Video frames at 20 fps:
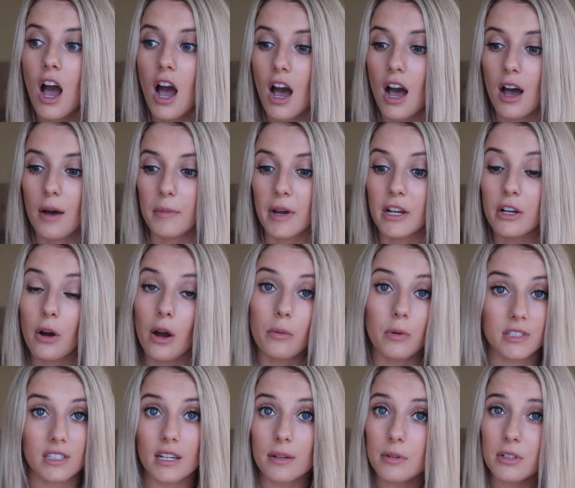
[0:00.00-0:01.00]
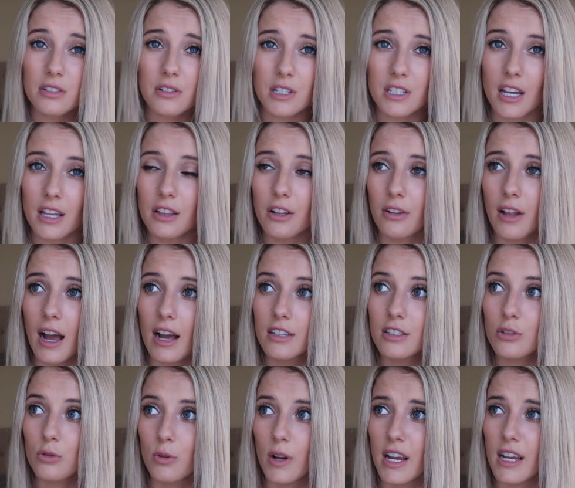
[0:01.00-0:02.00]
I wasn't able to attend the
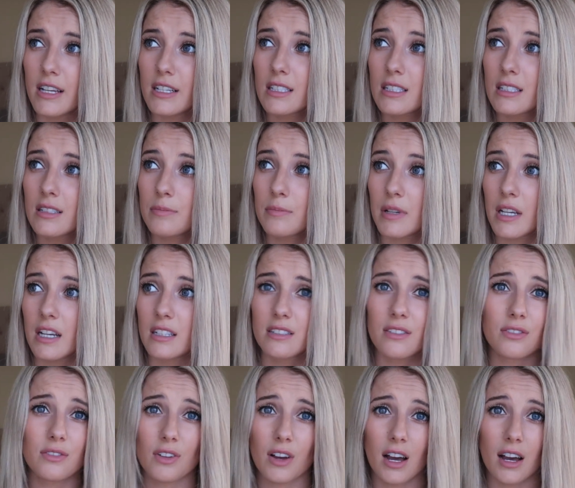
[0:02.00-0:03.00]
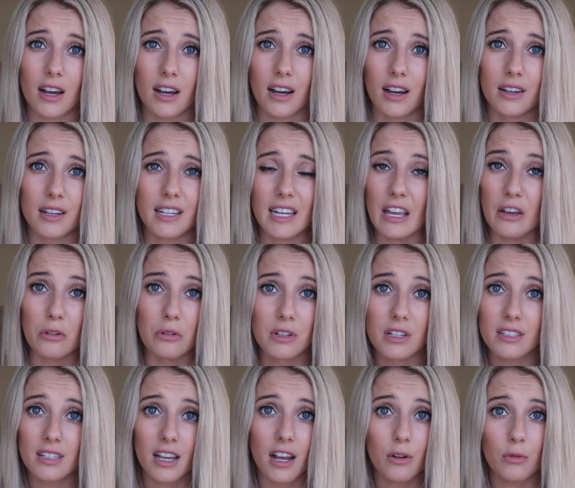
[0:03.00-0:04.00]
last race because of an
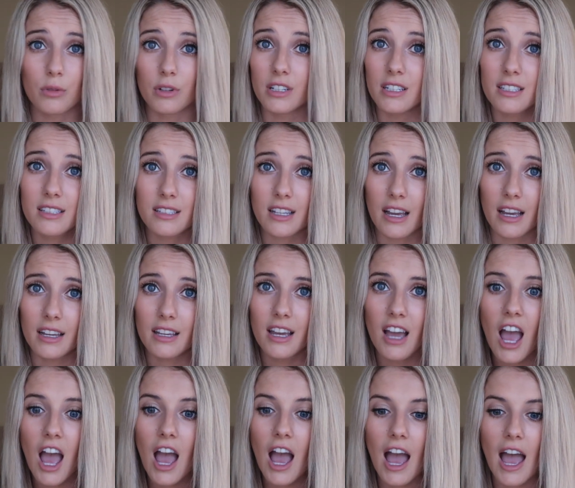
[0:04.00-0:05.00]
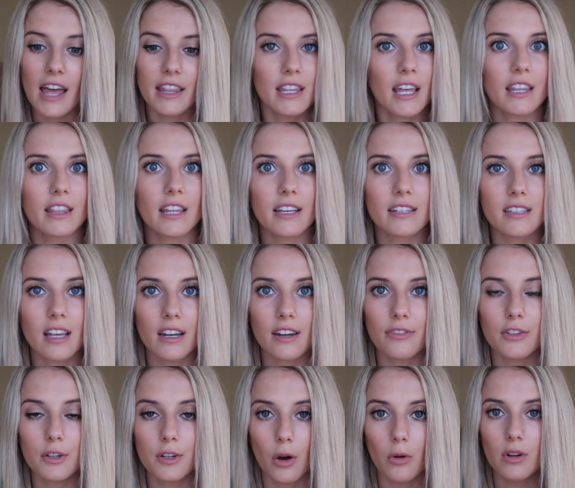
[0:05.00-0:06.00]
illness. I got really sick. And then they said
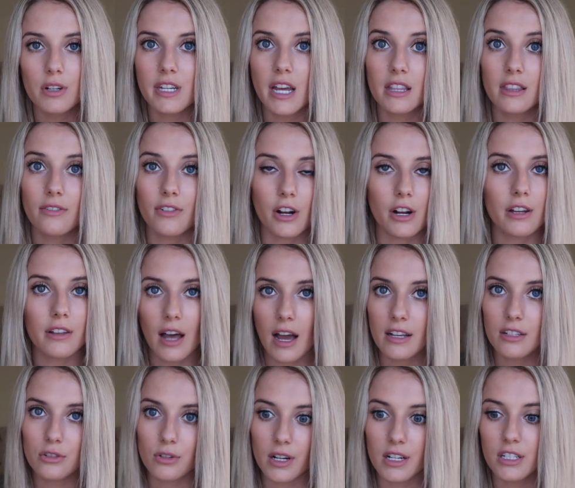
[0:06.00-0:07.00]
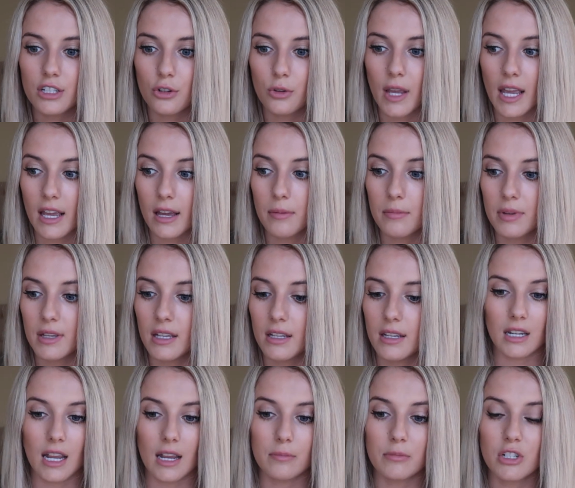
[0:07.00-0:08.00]
if you don't attend the very last race, you can't be
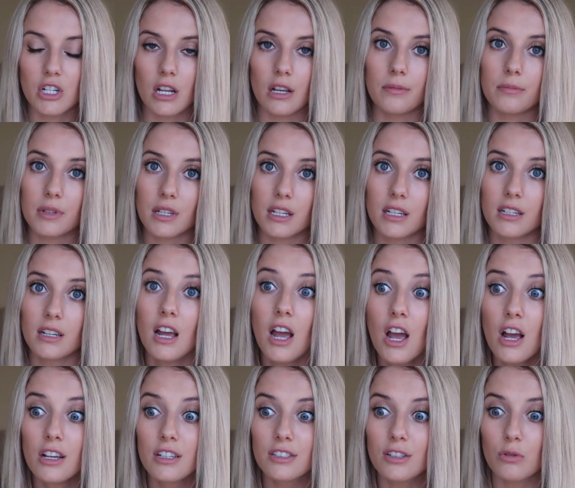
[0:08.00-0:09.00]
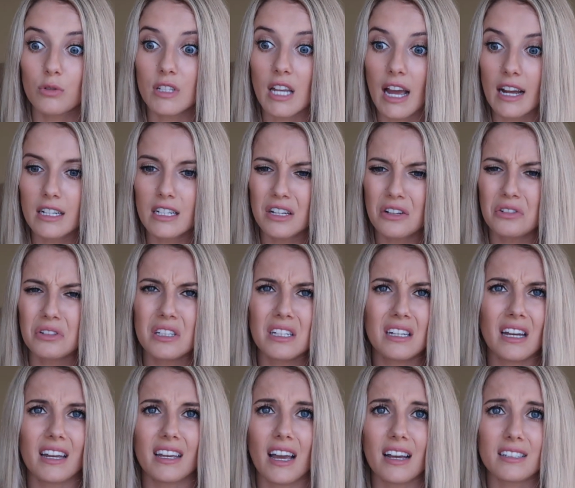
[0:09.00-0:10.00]
named champion. So
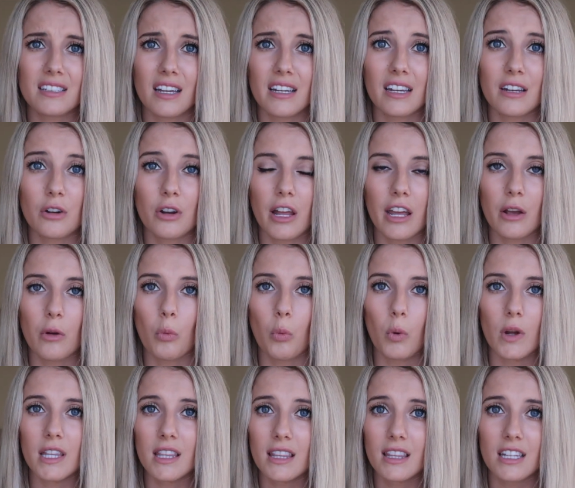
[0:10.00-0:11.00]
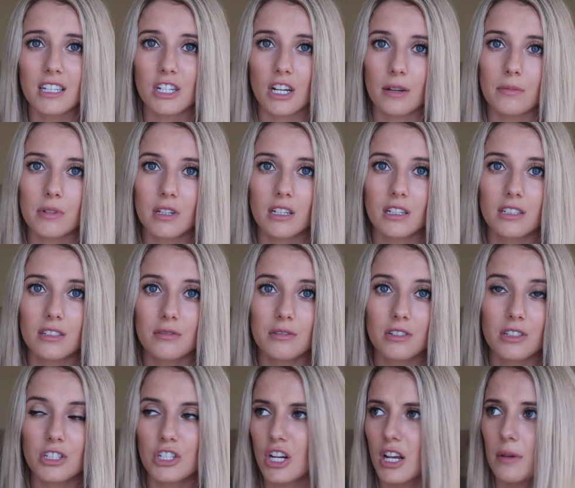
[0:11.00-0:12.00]
technically, I guess I didn't like win the
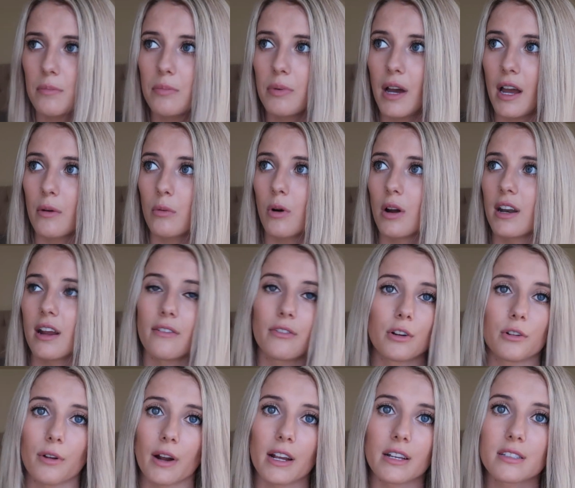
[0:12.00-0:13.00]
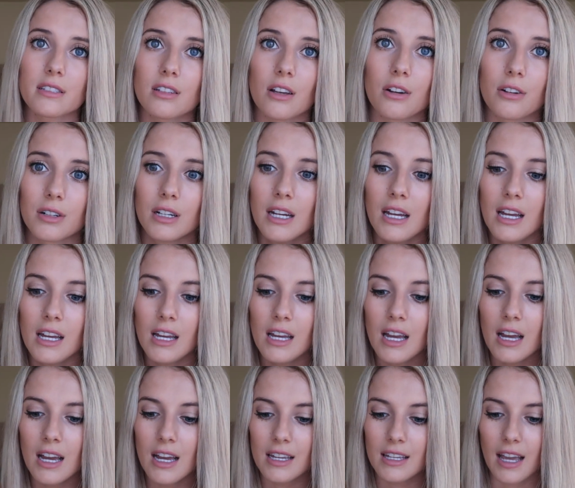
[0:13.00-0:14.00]
championship, but I won every race. So
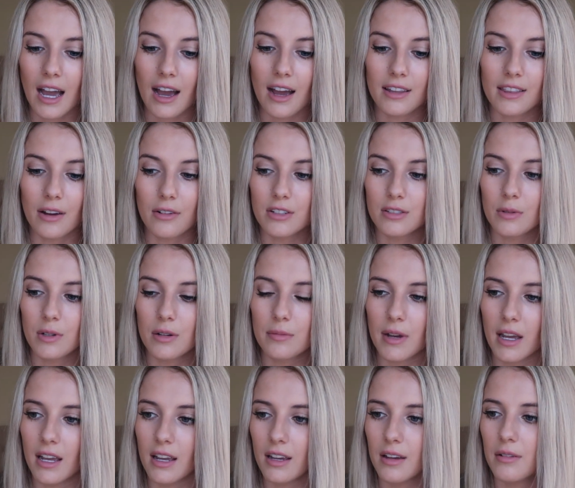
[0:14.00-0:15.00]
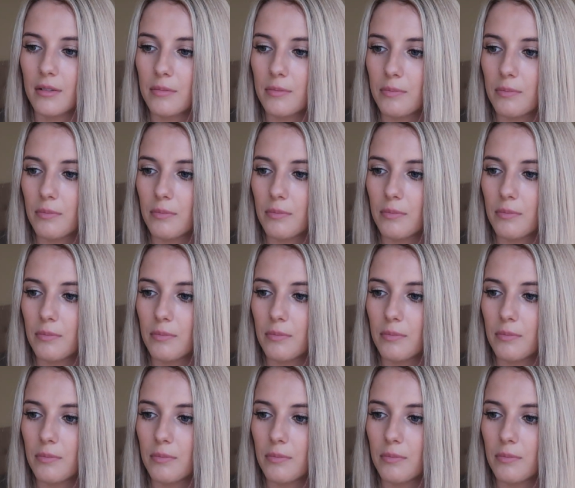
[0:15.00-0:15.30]
yeah, that was one of my